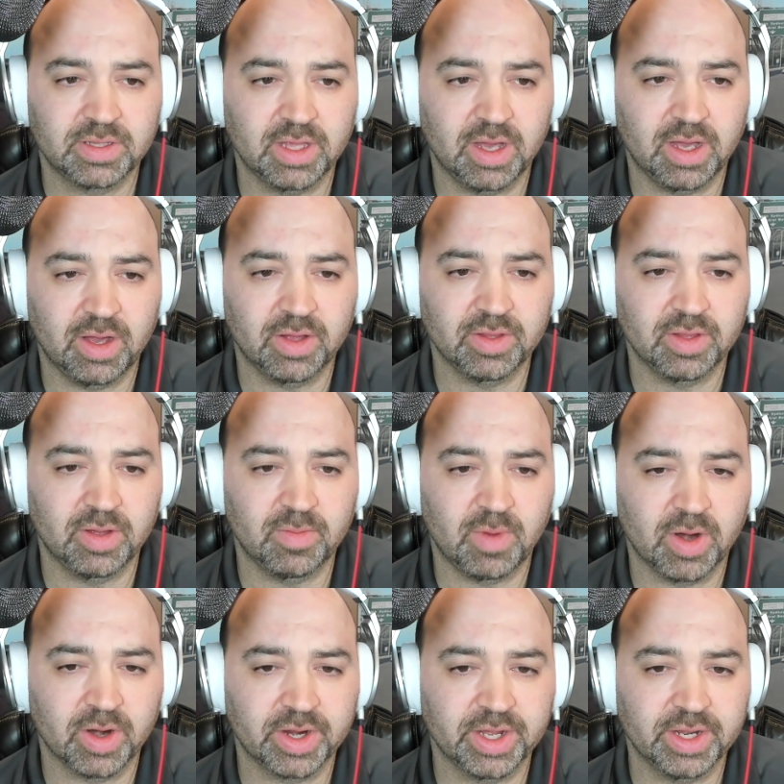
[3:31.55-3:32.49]
on the
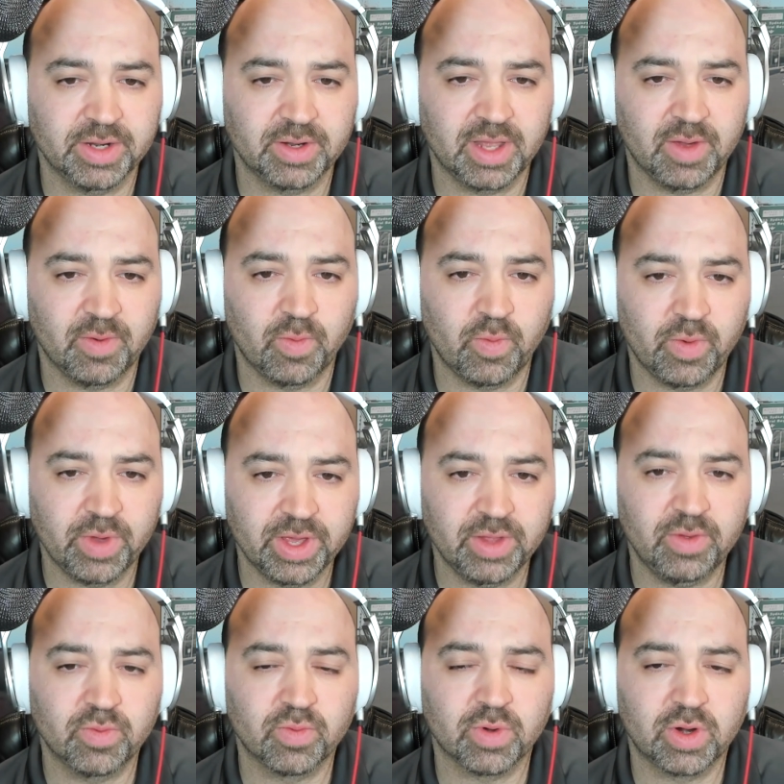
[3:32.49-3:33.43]
market that
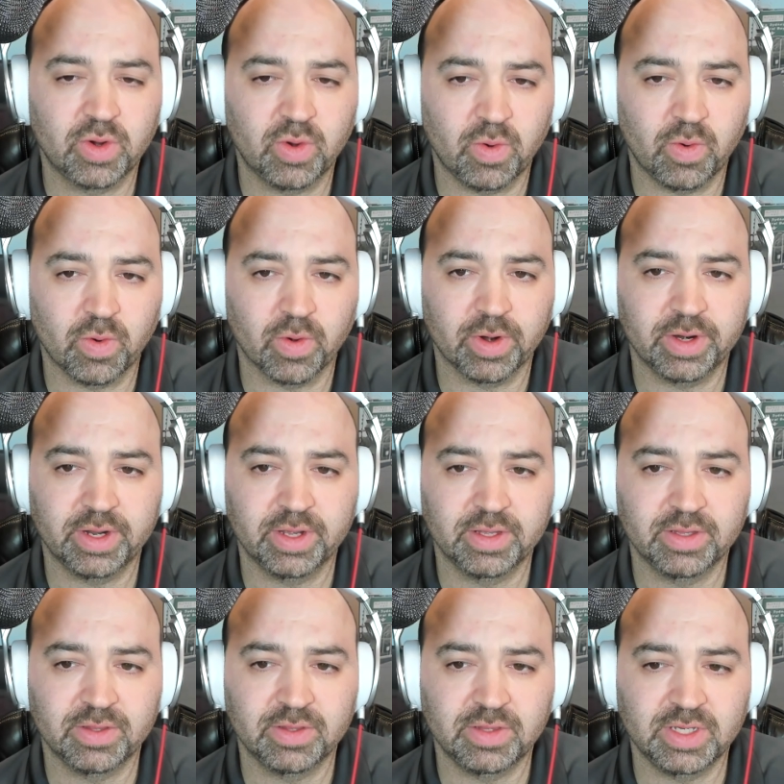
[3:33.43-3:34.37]
will record
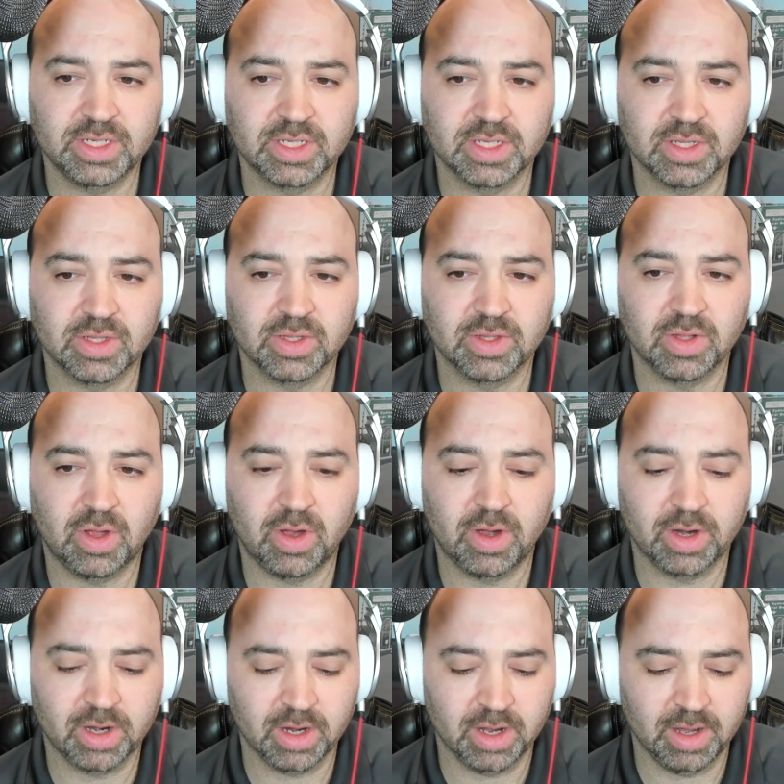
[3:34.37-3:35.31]
these
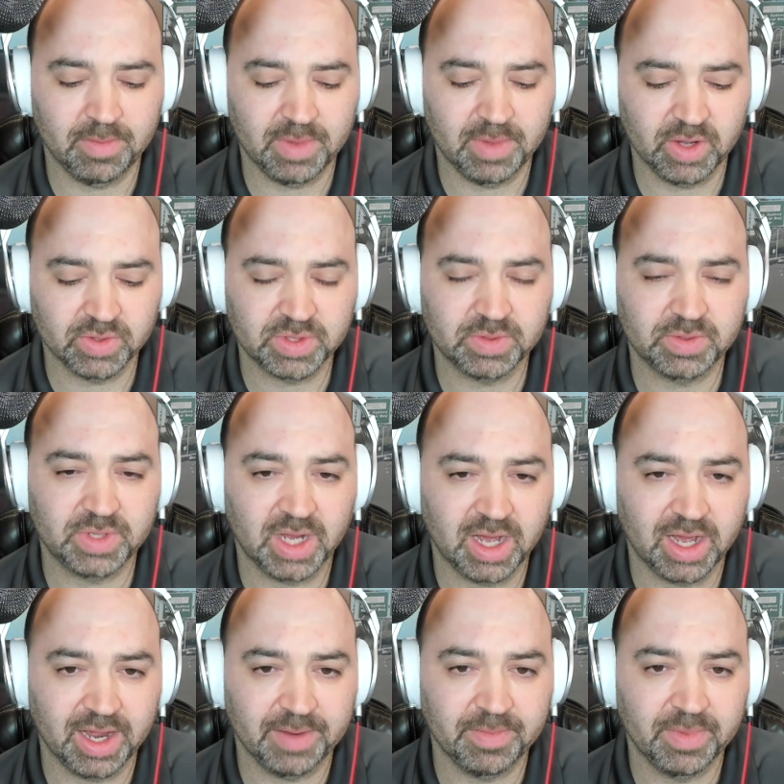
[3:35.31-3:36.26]
long amounts of
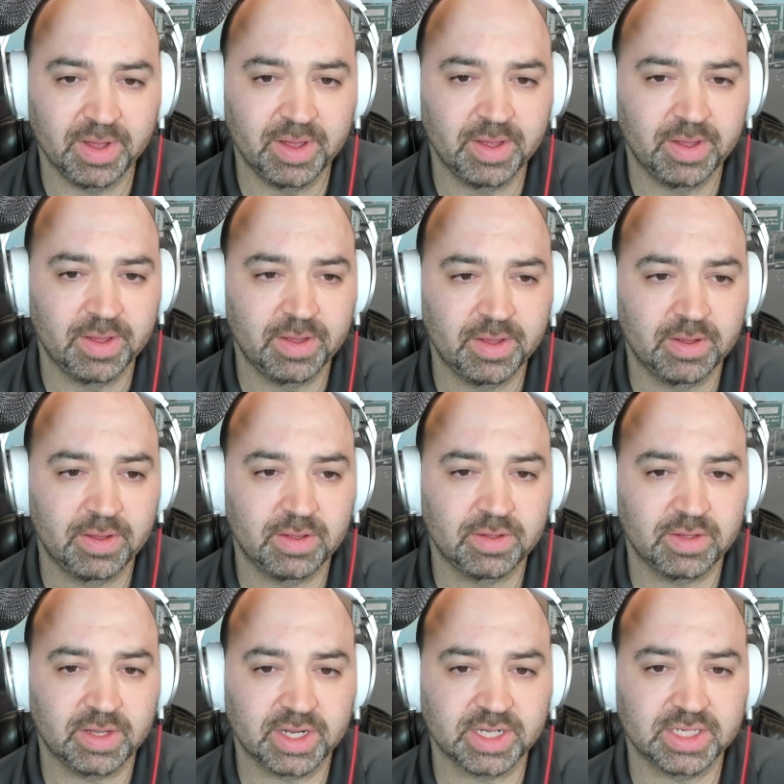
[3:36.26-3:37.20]
time.
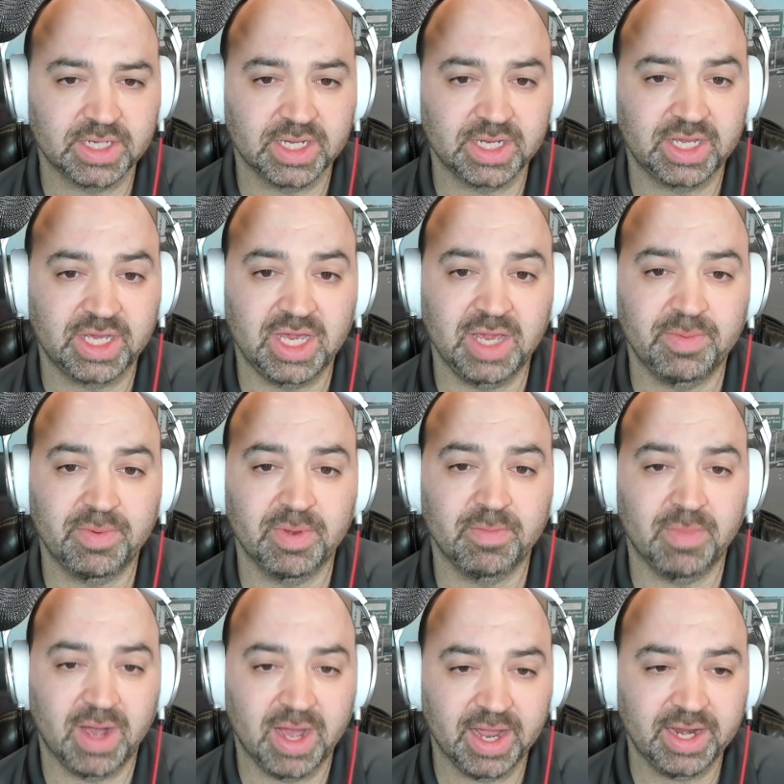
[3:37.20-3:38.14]
Like I said, keep in
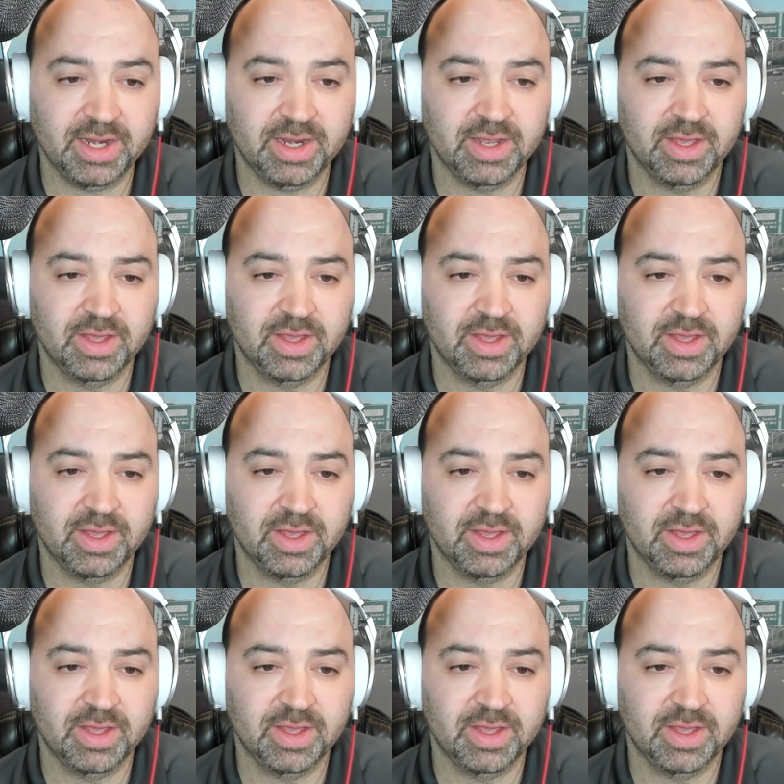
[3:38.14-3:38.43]
mind,